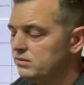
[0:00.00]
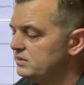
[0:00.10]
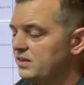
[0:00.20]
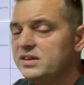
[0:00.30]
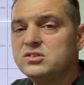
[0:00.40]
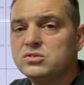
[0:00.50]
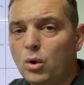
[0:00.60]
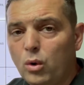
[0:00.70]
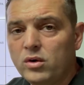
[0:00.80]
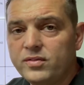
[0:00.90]
Now this is the
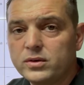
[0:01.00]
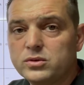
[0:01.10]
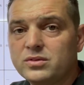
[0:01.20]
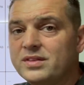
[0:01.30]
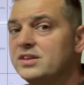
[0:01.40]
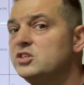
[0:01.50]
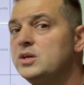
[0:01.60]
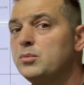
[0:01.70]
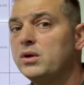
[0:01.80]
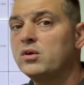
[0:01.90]
oil filter that the
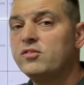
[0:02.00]
Jeep Wrangler